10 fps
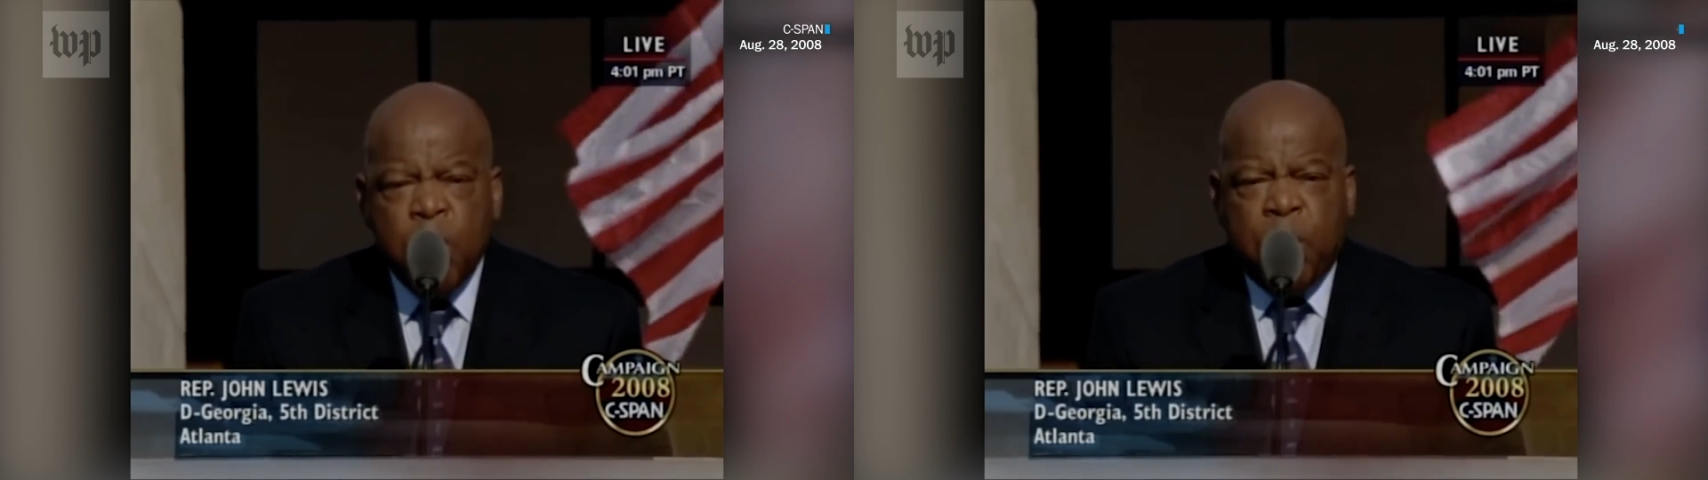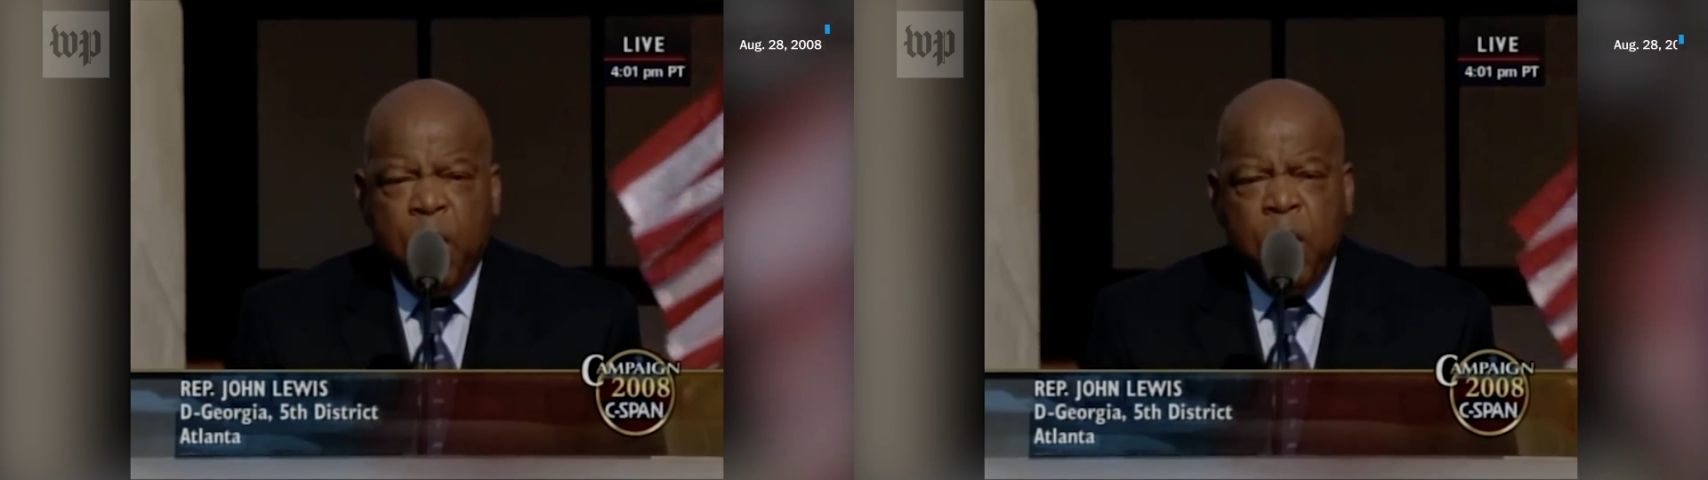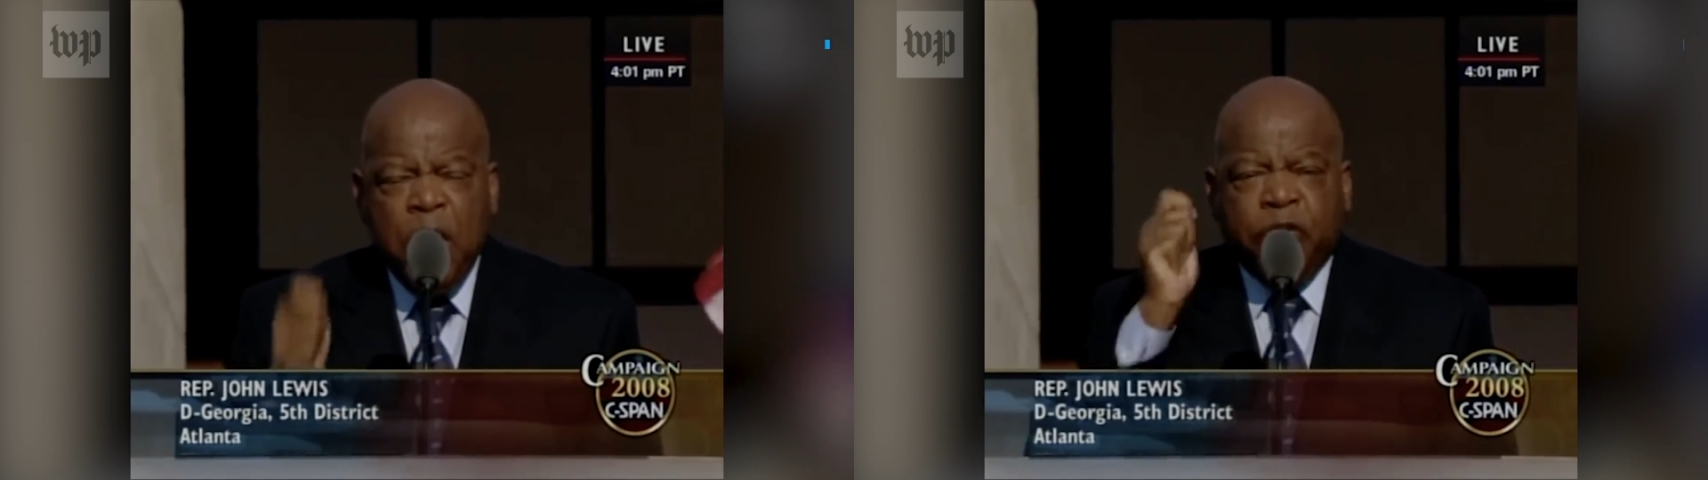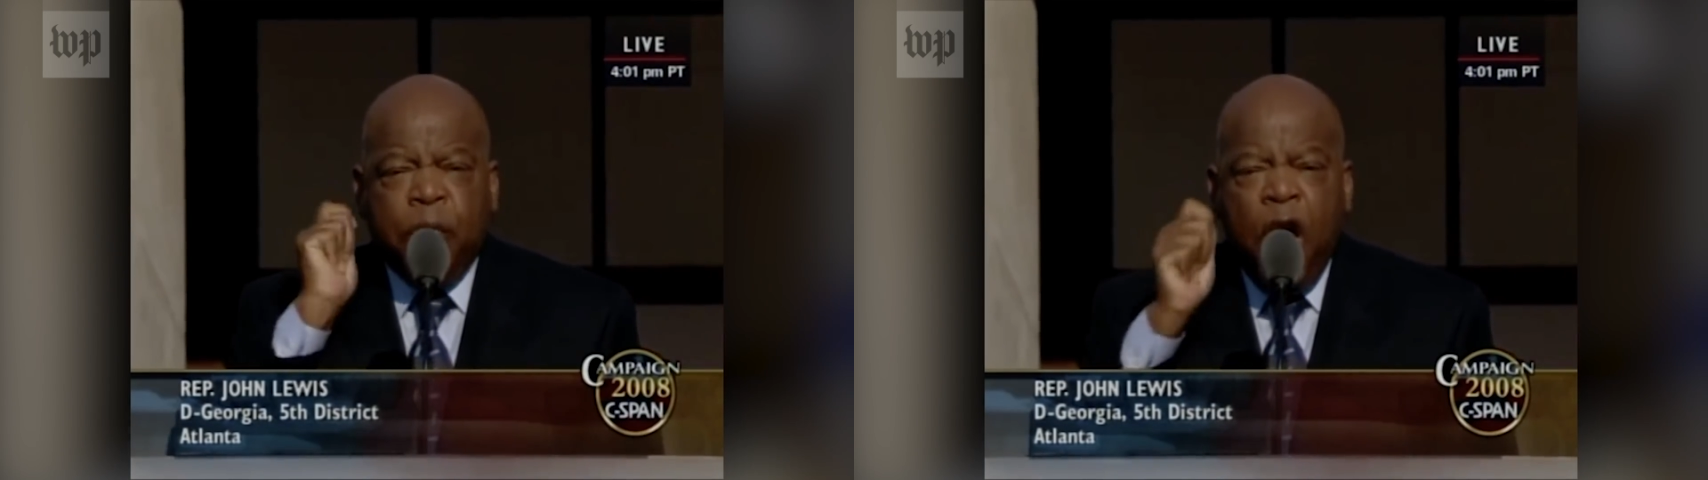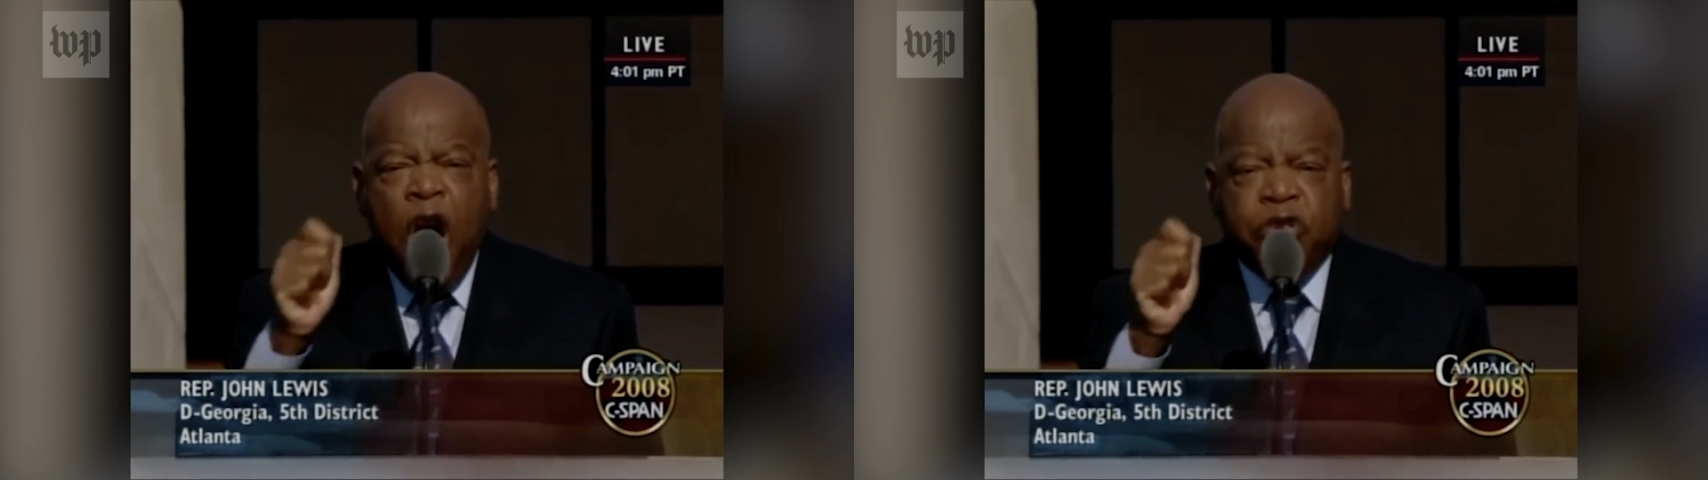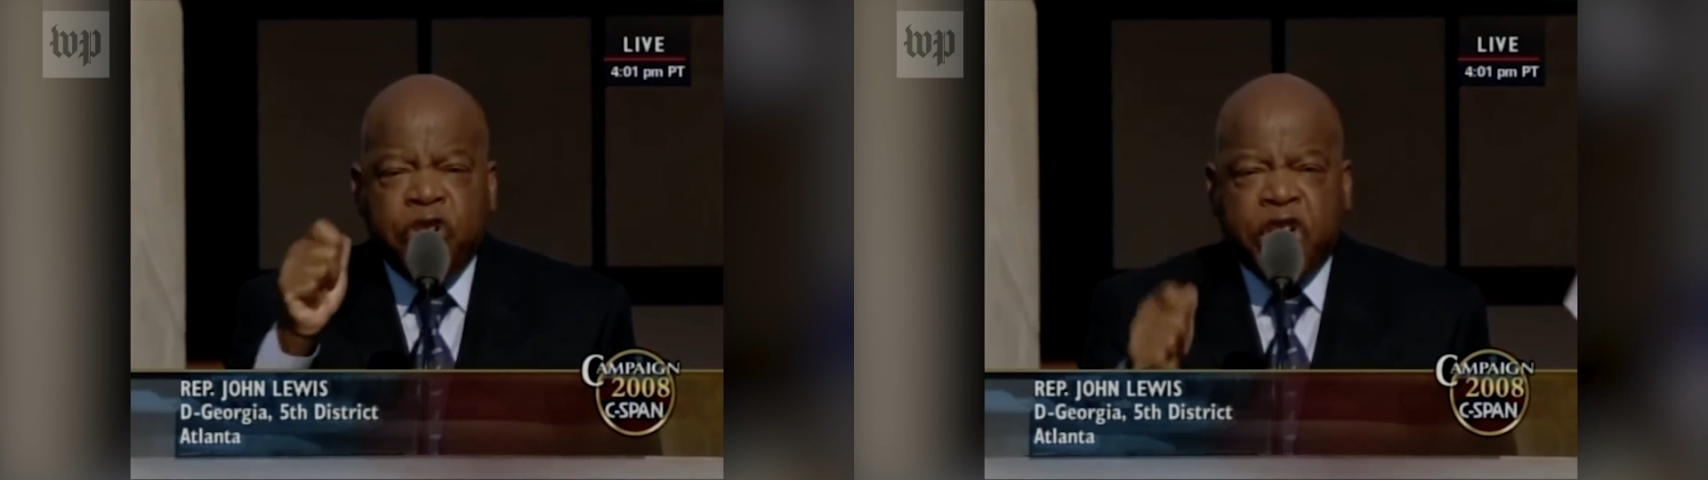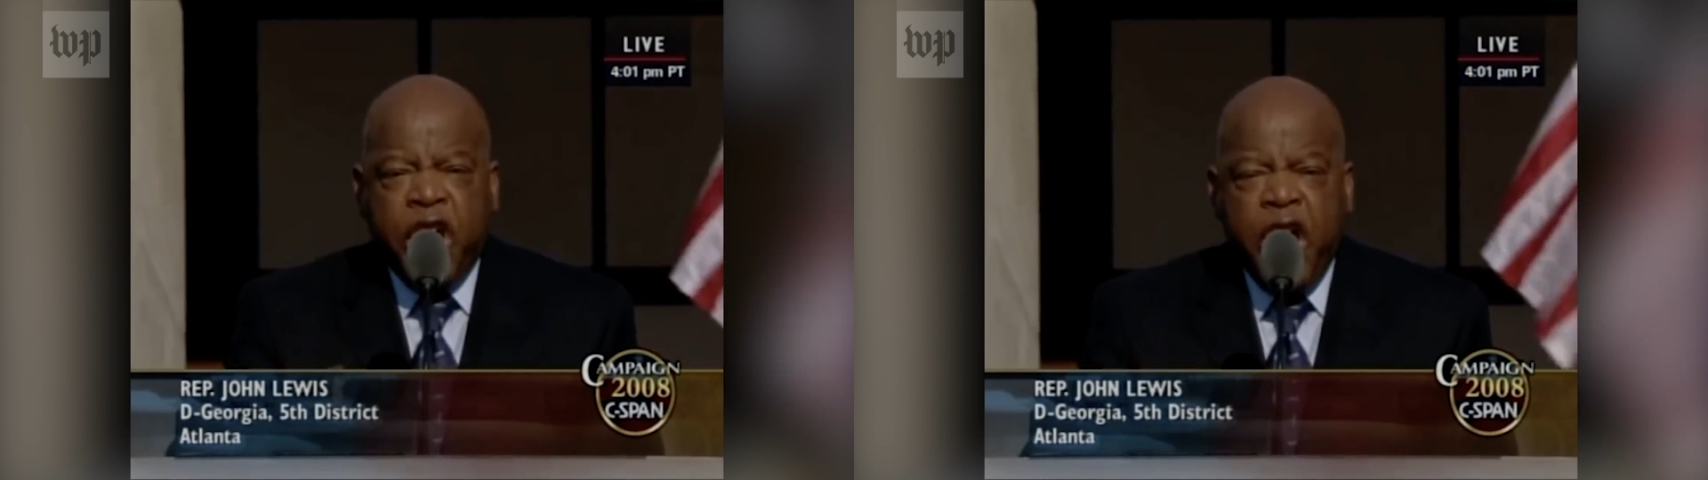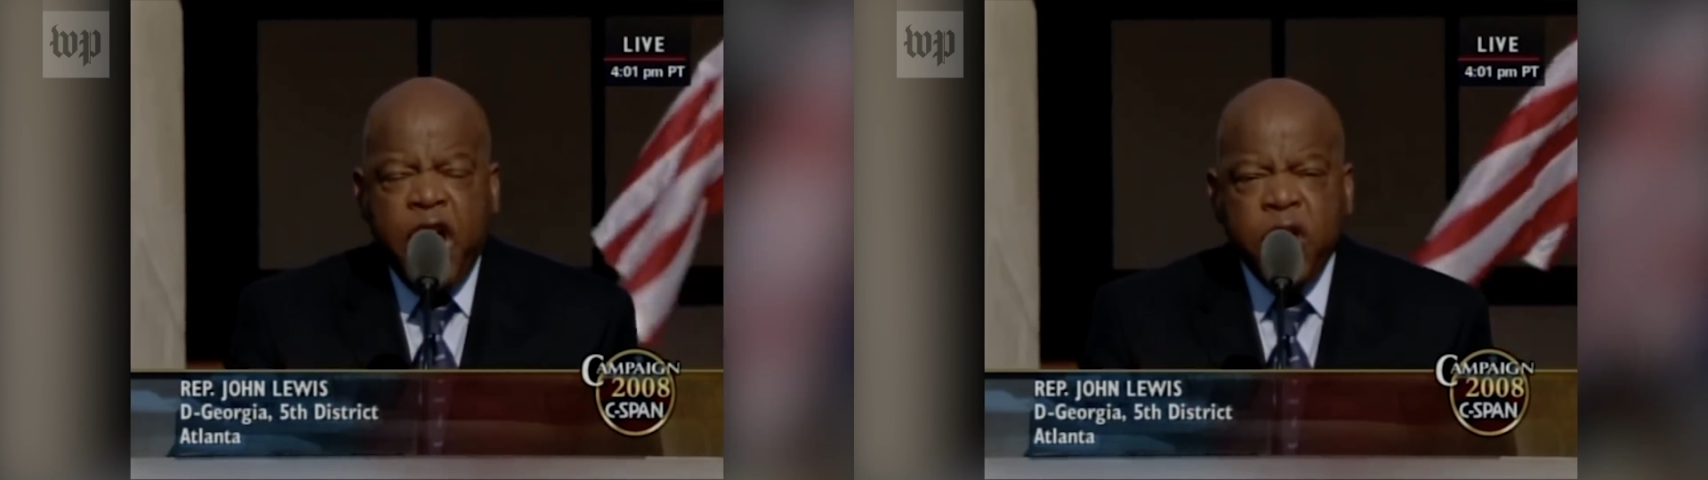well, we must march
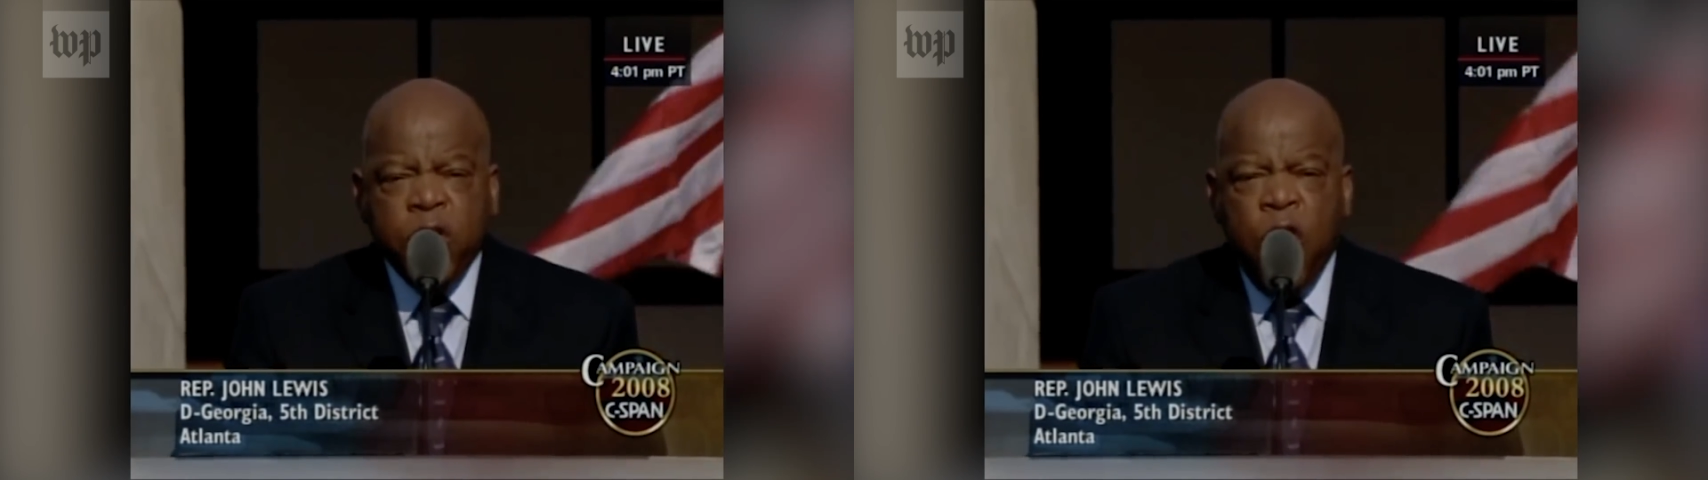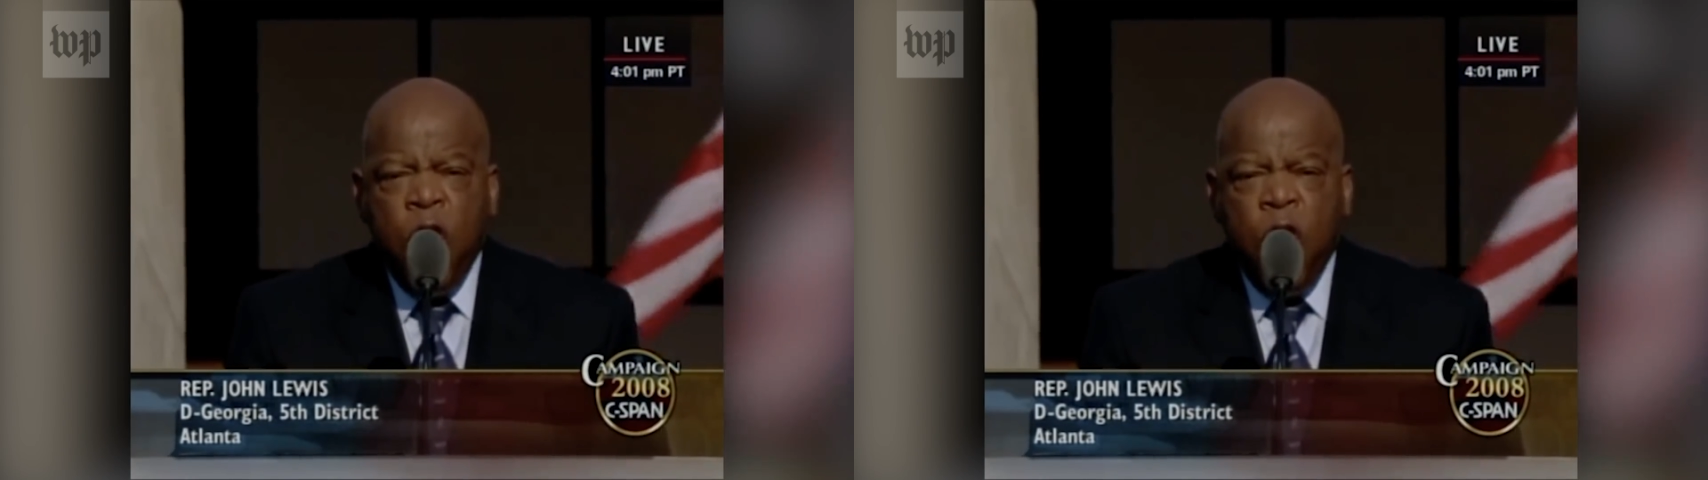again